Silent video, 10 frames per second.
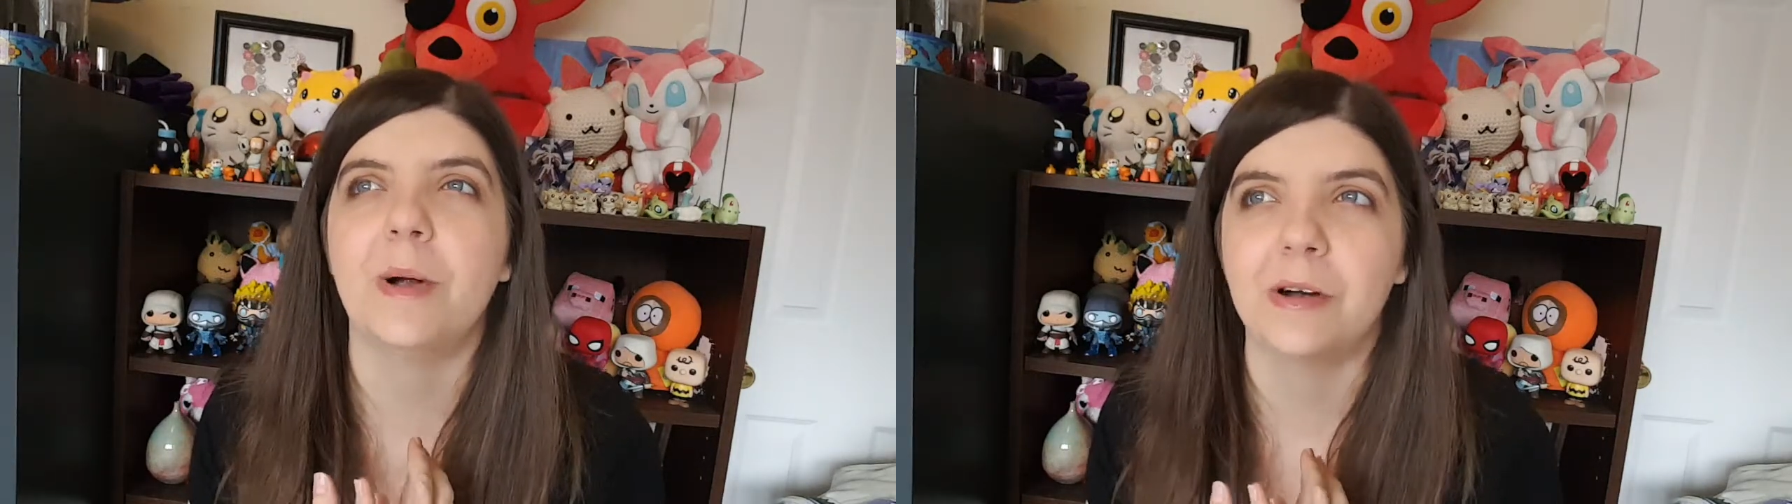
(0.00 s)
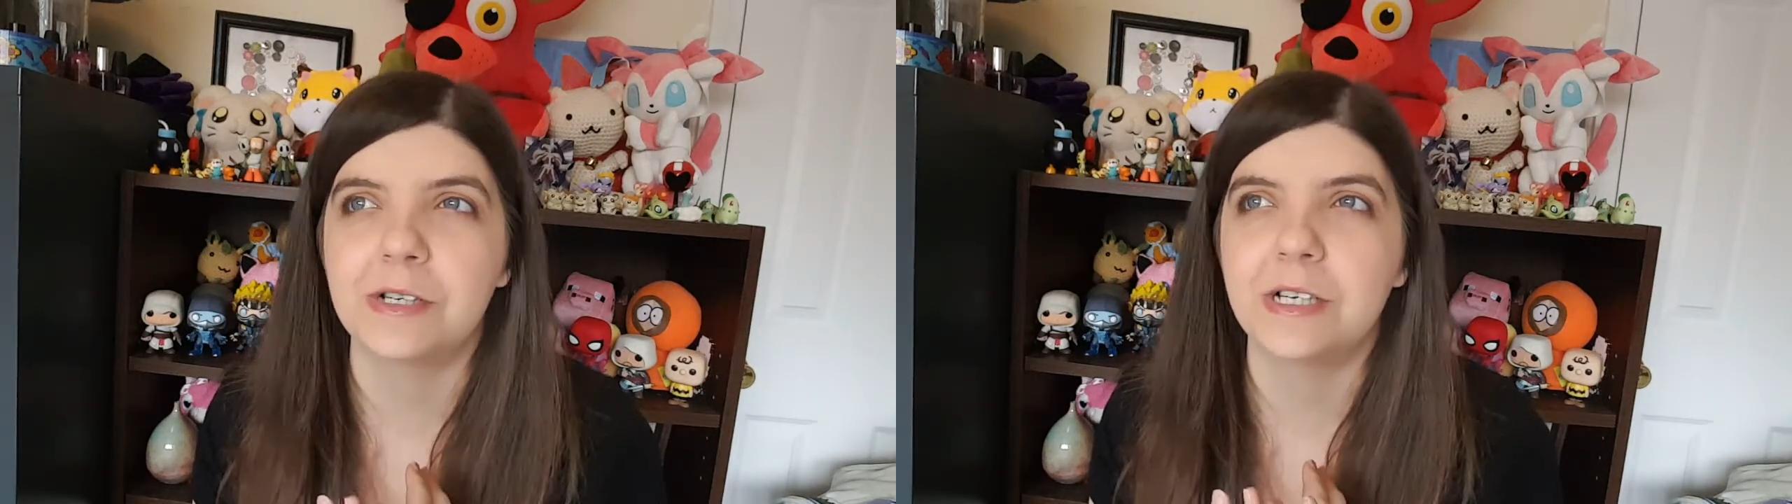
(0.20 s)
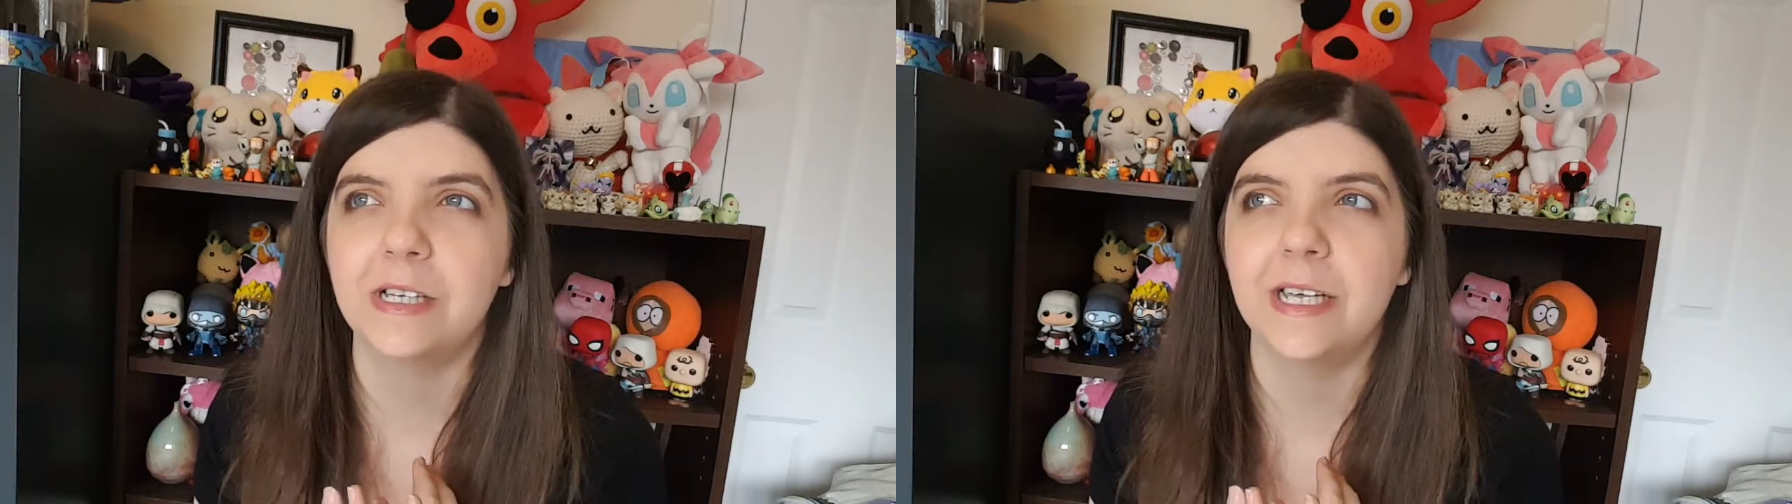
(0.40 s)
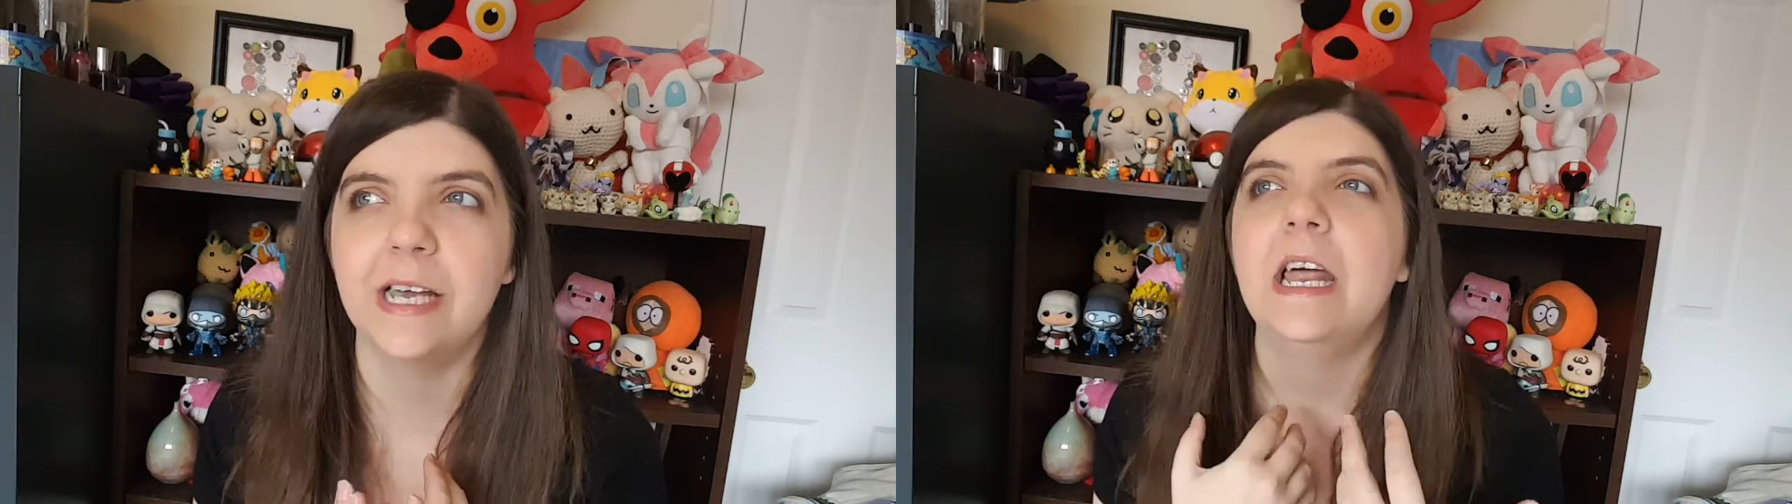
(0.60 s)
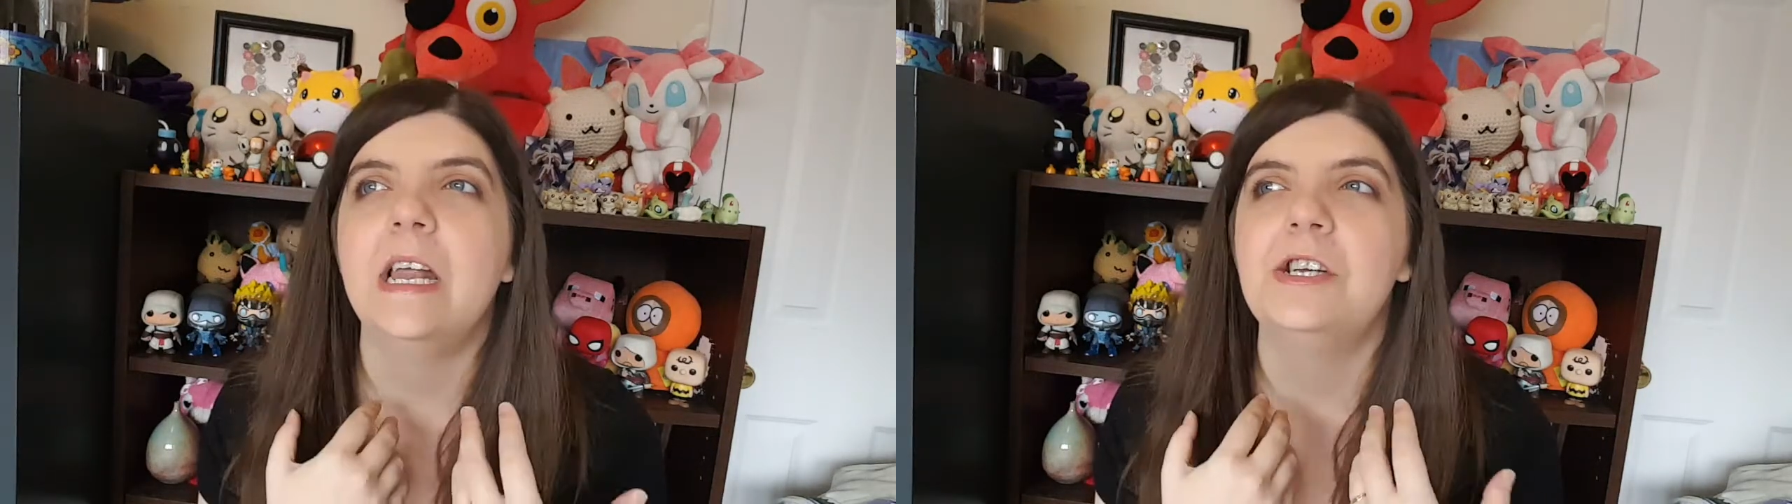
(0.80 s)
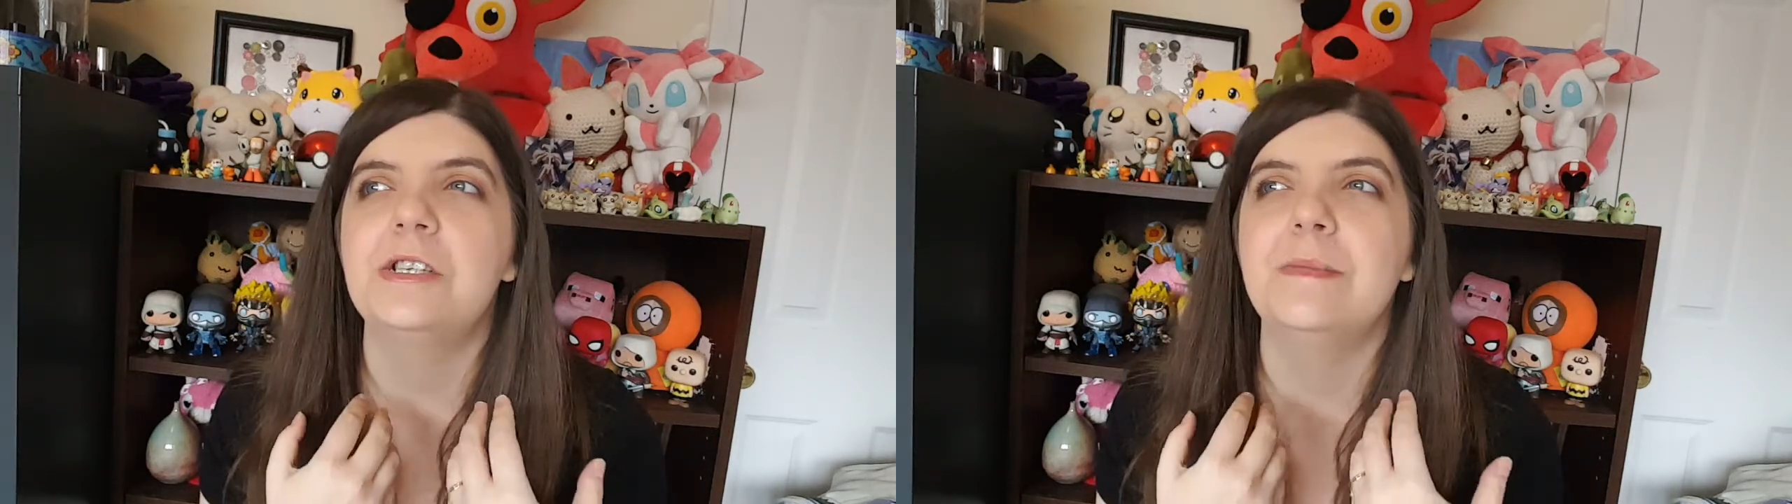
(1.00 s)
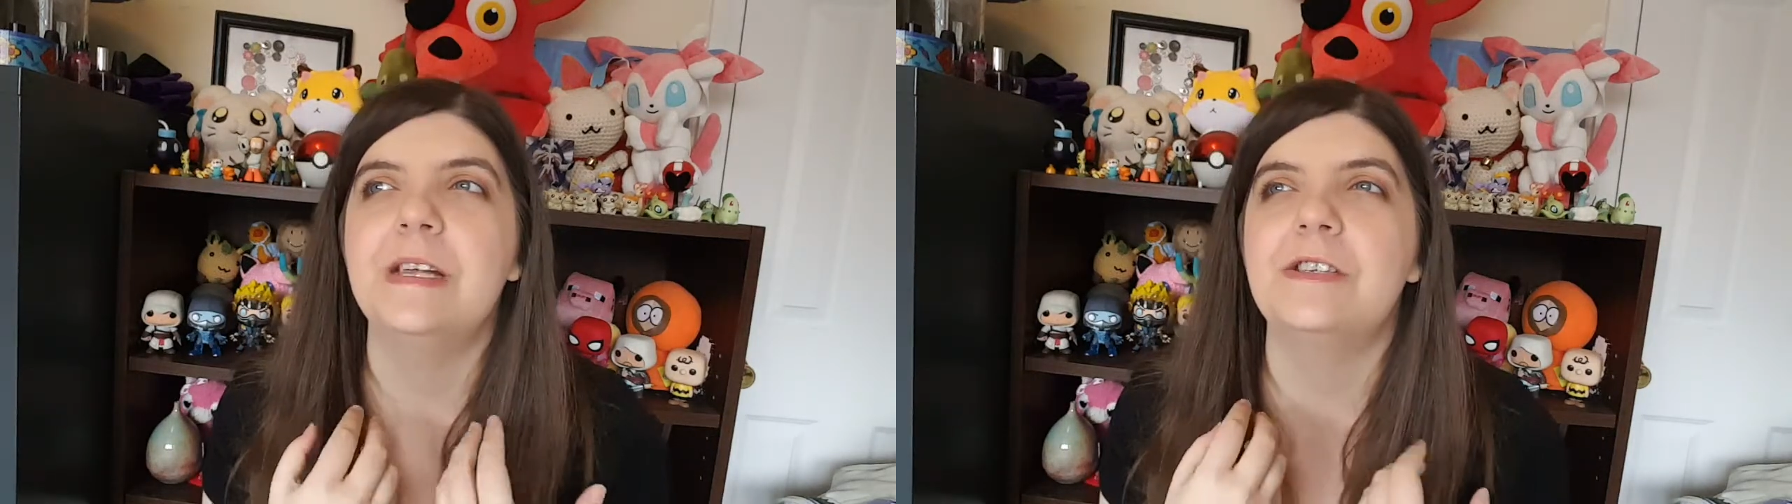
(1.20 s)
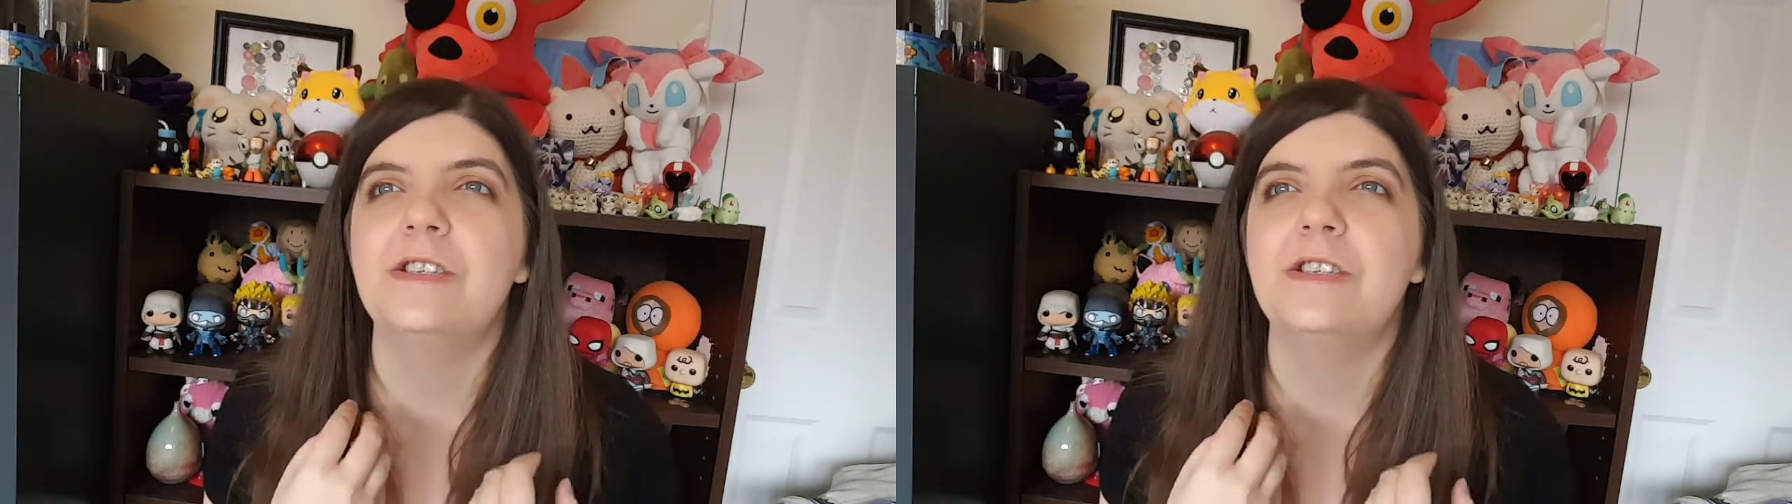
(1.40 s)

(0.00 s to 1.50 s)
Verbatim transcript: personally, and it just meant